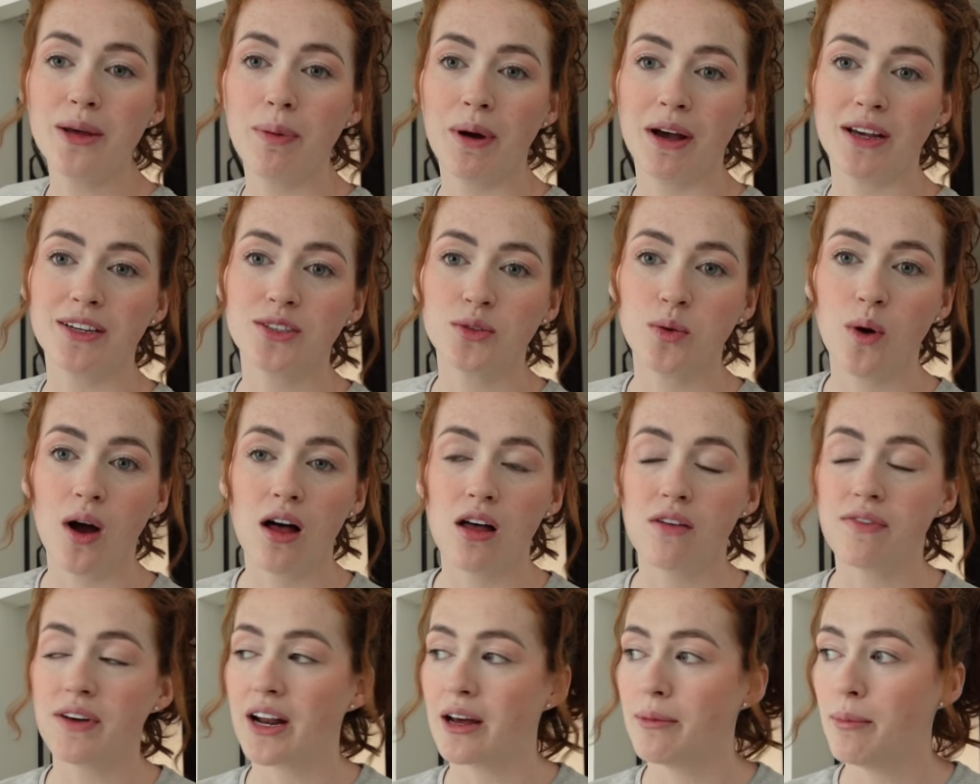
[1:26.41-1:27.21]
past
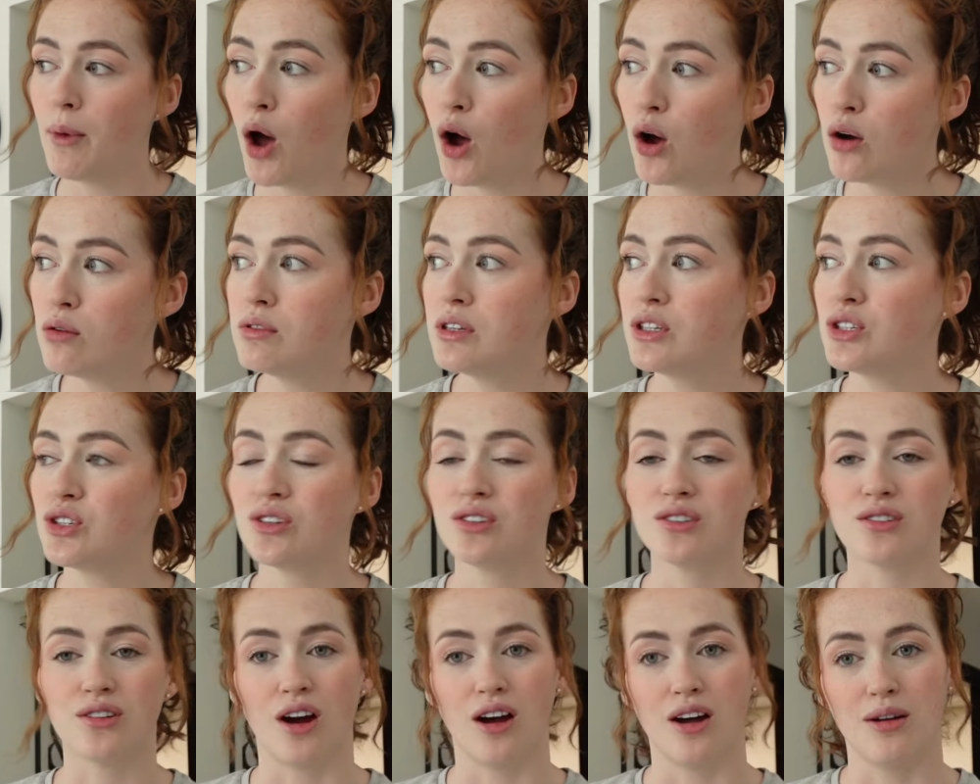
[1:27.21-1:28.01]
12 and I'm only
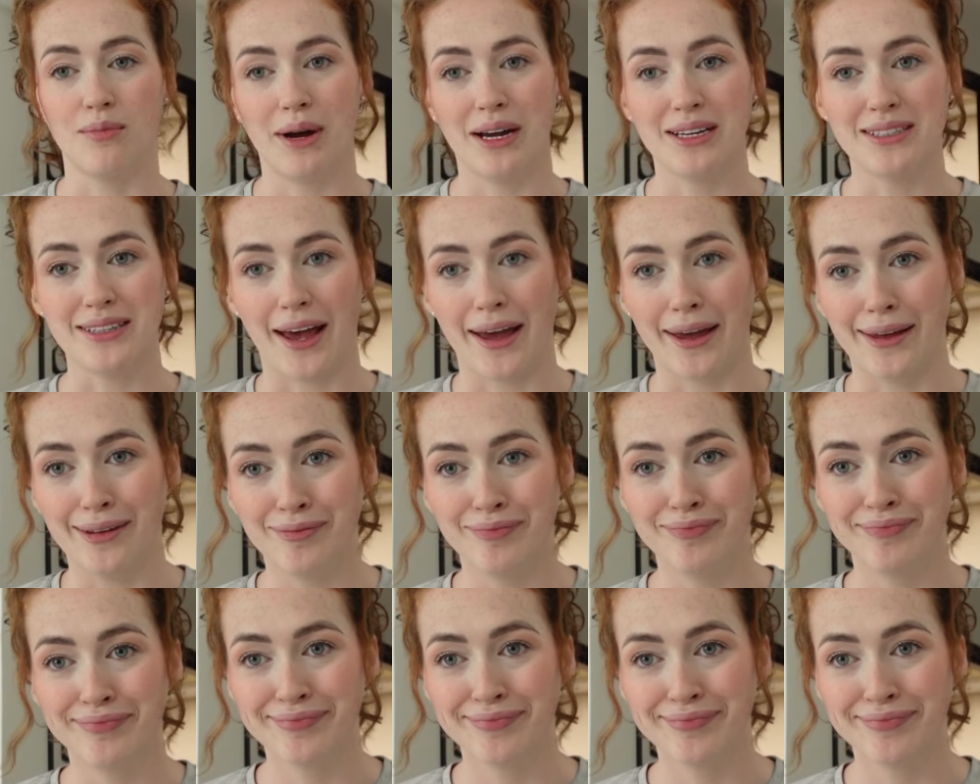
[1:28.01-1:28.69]
just starting my day.